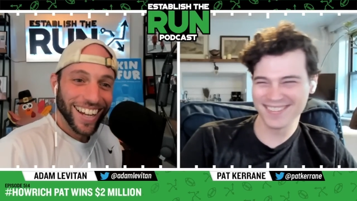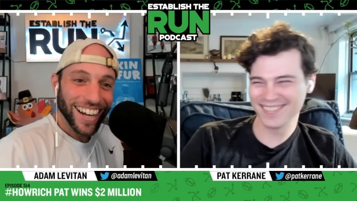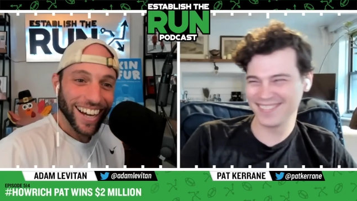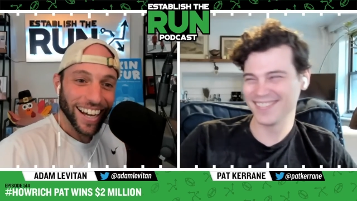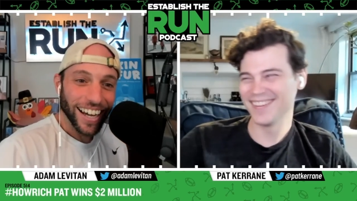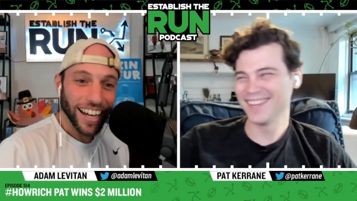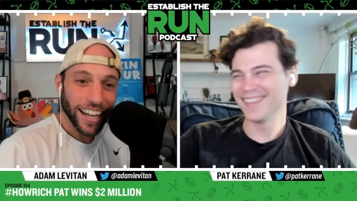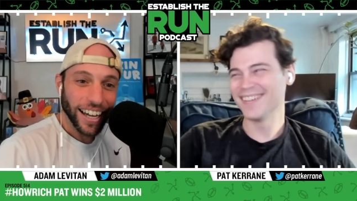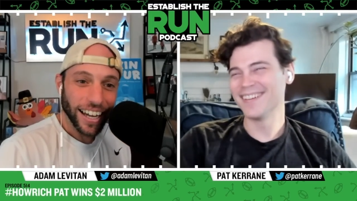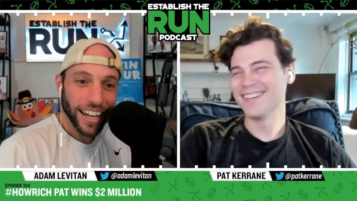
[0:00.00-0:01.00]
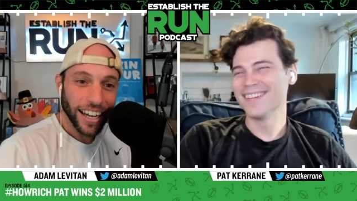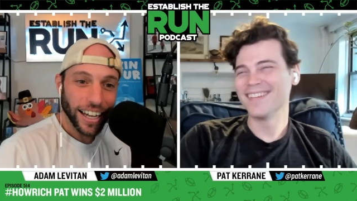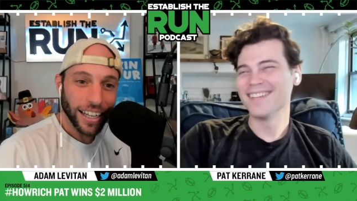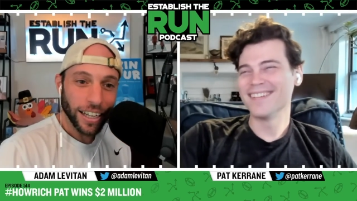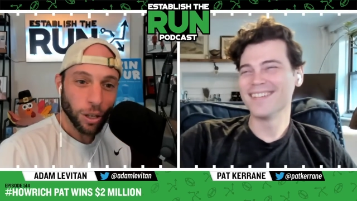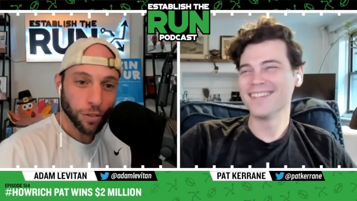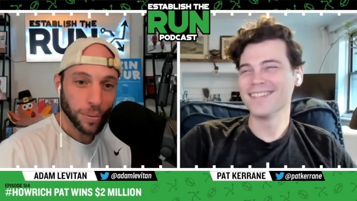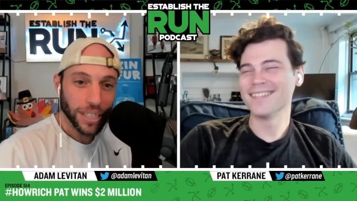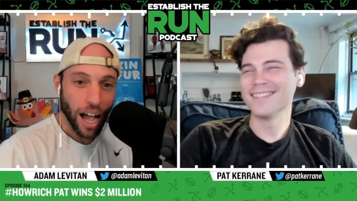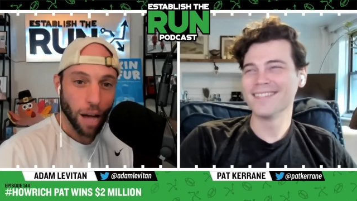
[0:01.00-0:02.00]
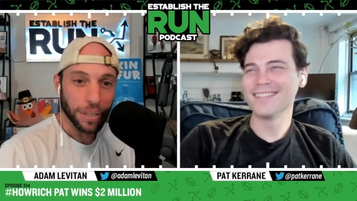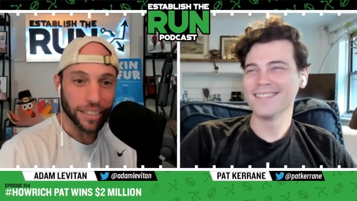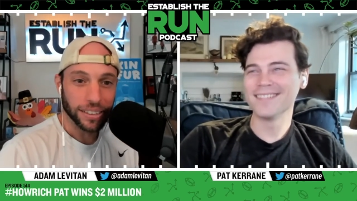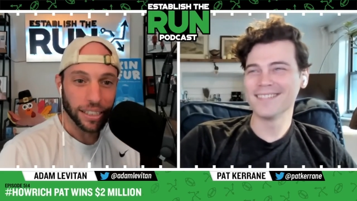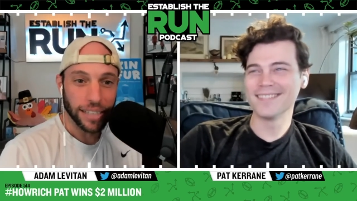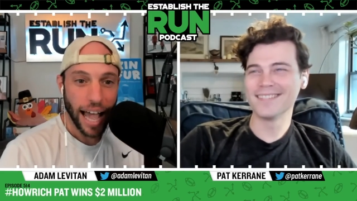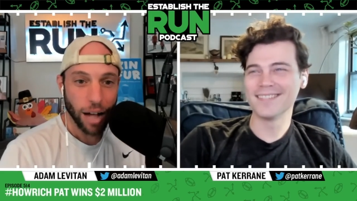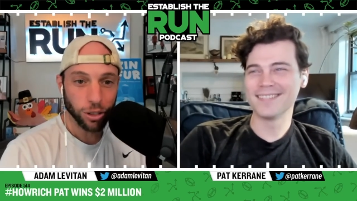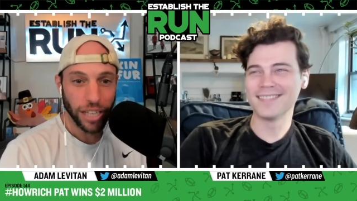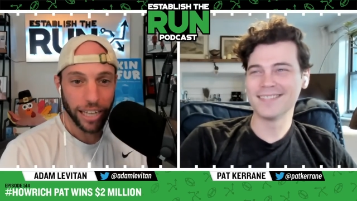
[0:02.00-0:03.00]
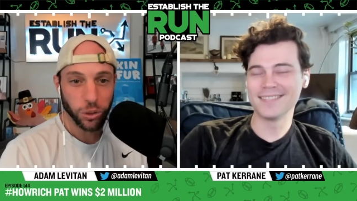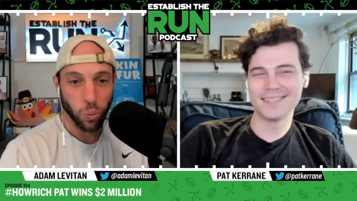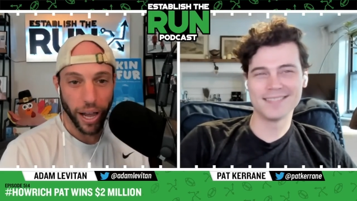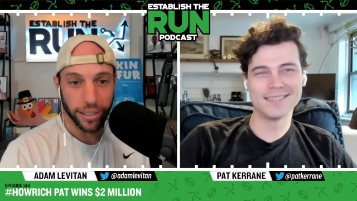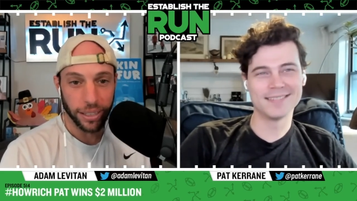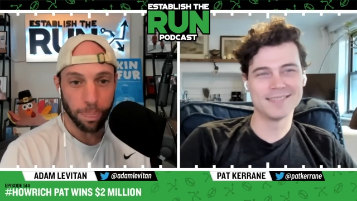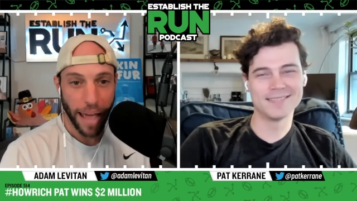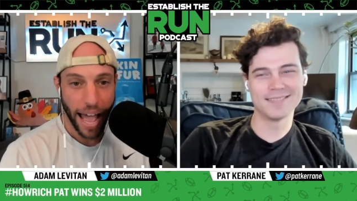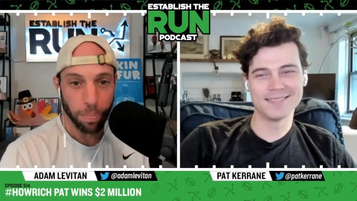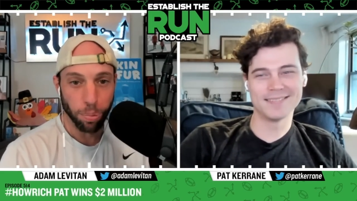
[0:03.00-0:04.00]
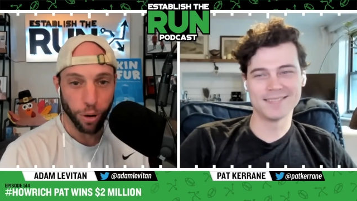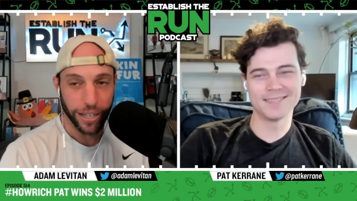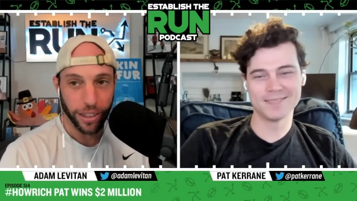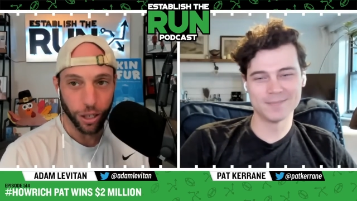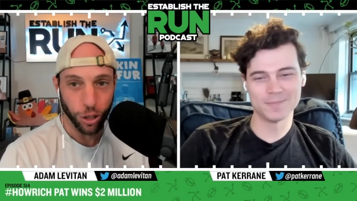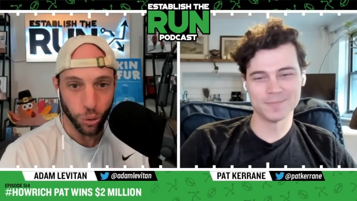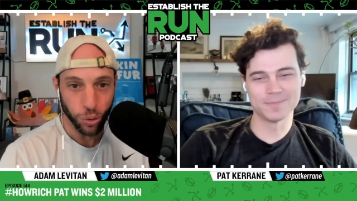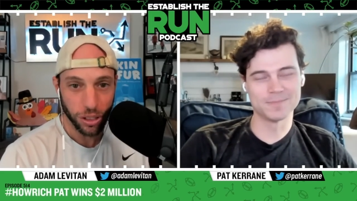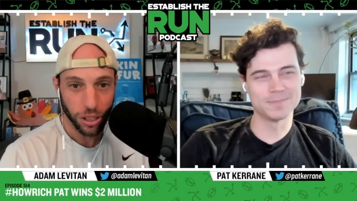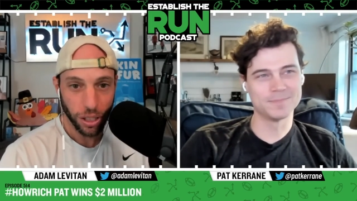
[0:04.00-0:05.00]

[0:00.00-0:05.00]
Speaker 1: uh, question from Tommy. He says, "How slash when did Pat break the news